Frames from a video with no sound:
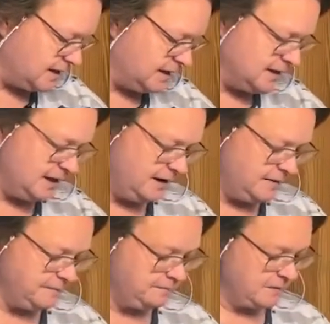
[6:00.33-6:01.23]
in there.
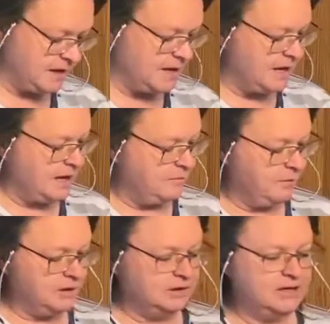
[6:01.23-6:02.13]

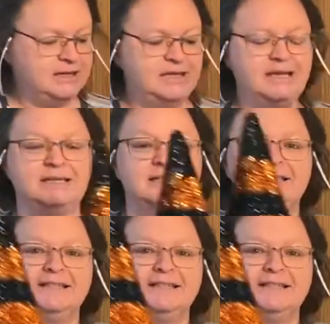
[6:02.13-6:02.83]
But look at this.